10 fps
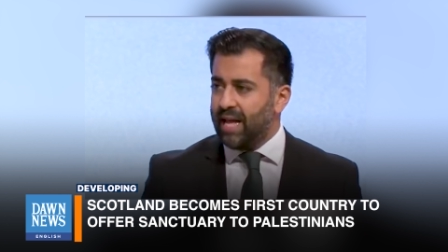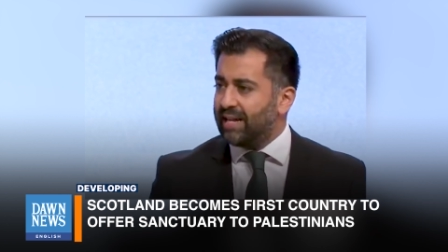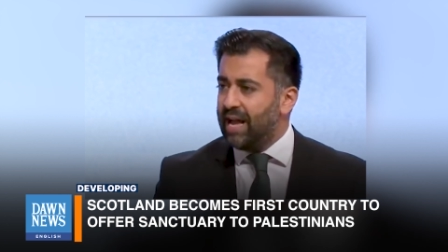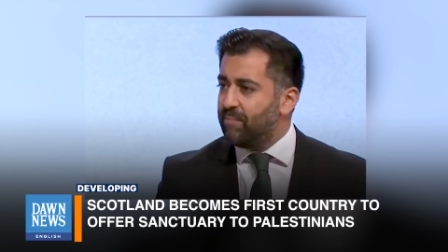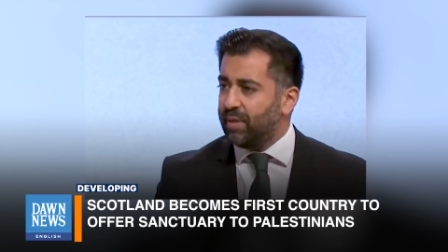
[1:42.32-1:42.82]

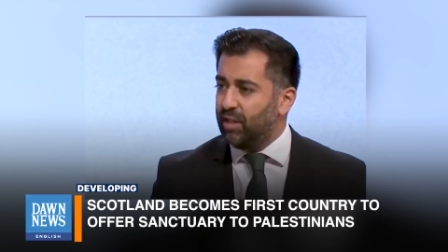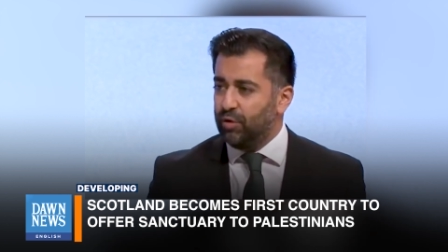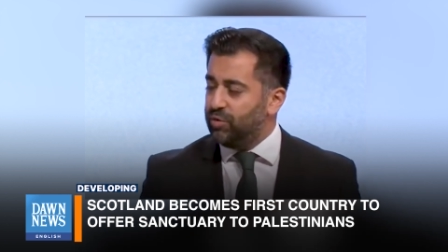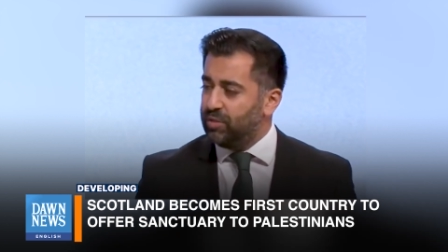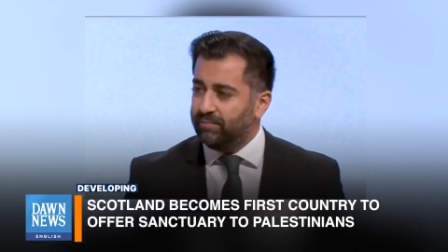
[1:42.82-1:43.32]
That can't be
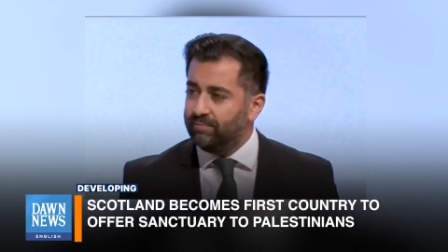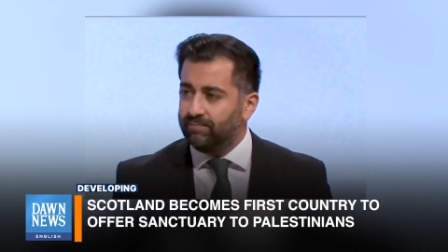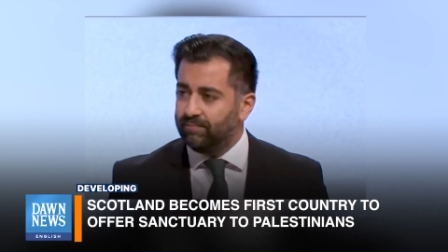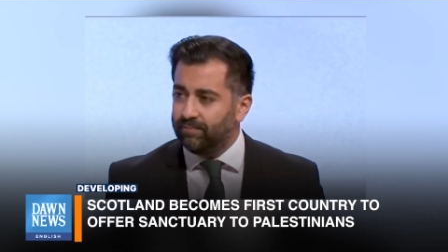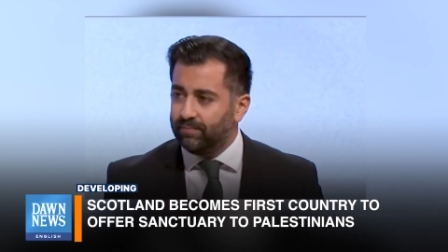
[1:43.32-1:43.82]
allowed,
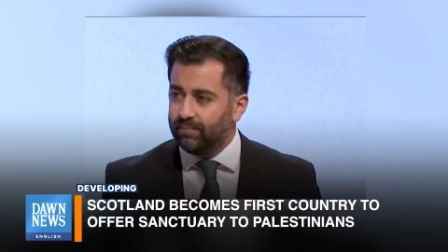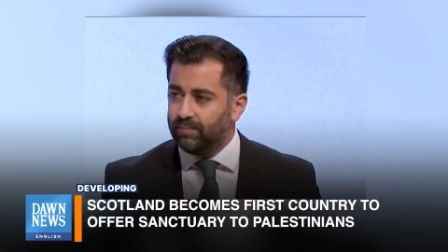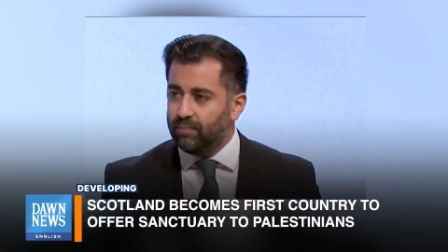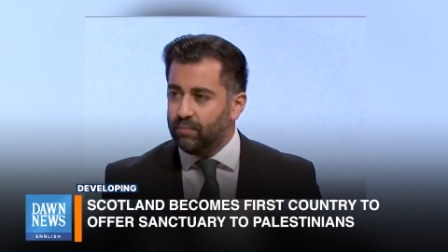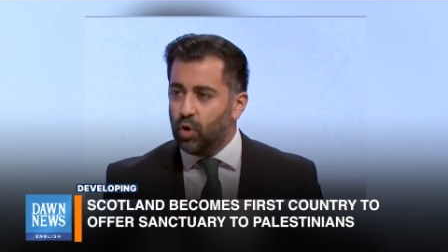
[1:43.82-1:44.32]

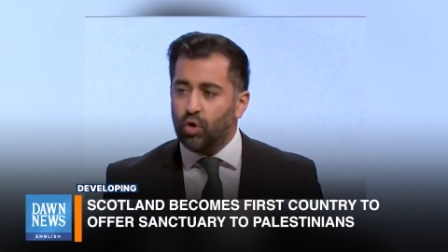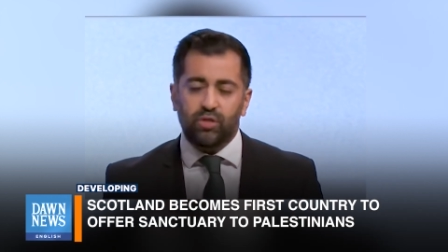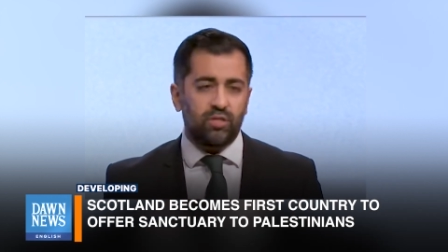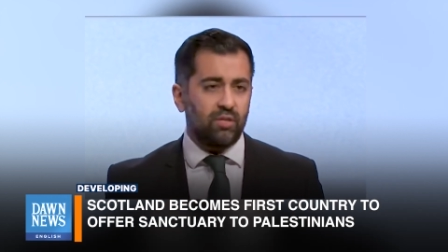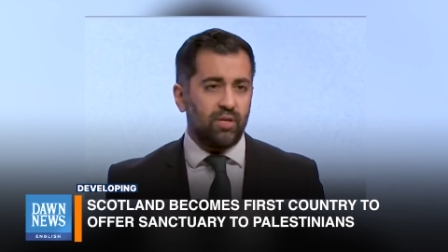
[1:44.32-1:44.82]

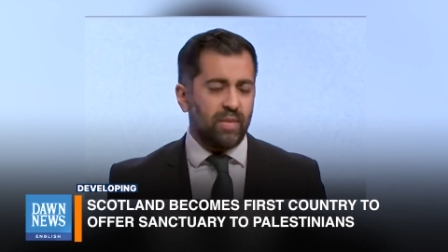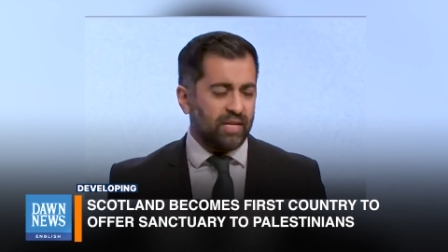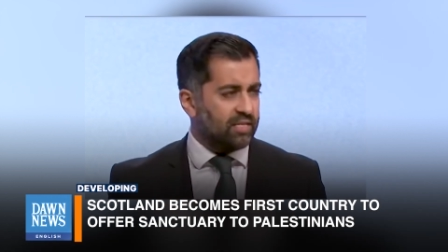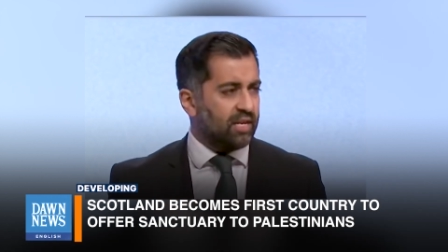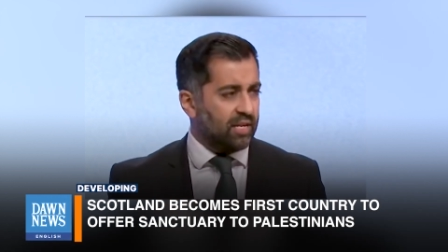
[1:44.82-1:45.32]
not in
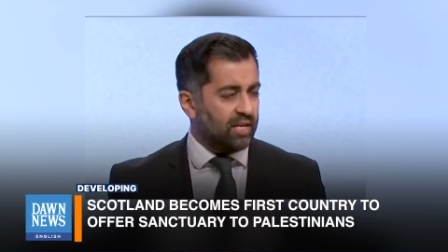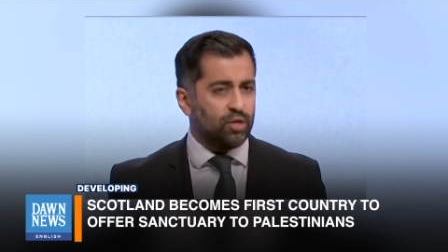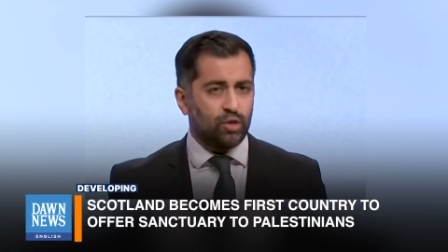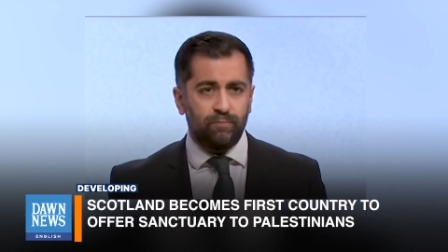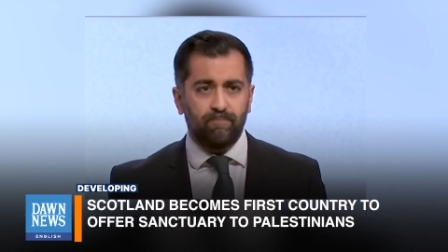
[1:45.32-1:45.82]
this day
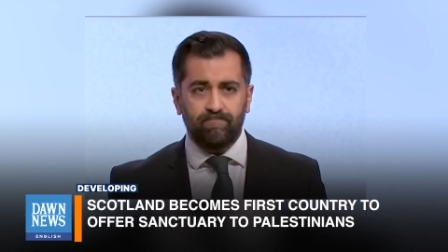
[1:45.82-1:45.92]
and age.